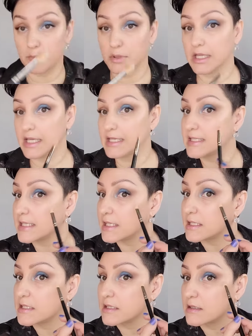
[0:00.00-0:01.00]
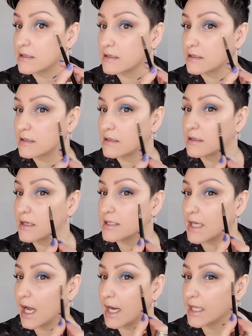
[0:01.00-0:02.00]
and place it
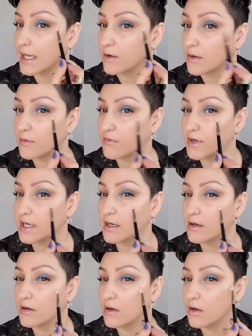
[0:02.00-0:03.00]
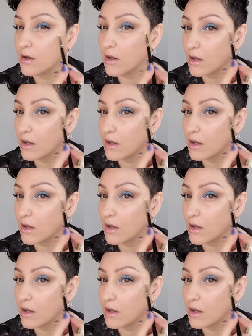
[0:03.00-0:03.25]
as a highlighter over here.